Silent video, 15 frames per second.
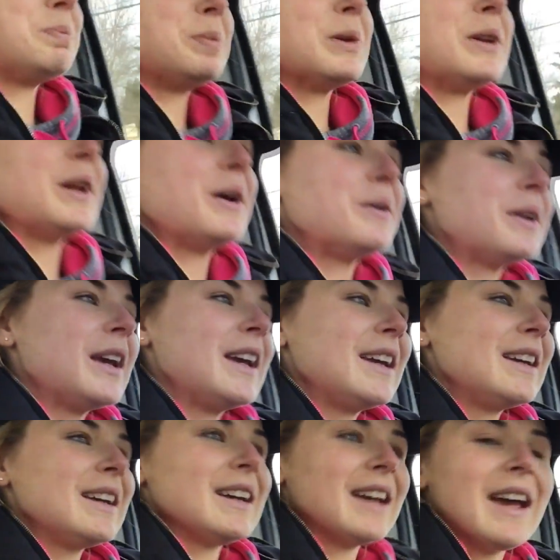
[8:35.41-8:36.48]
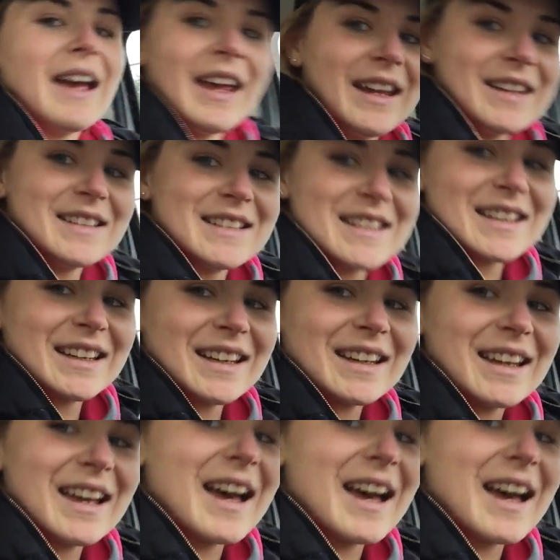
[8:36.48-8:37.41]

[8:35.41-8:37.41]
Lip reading: bloating, and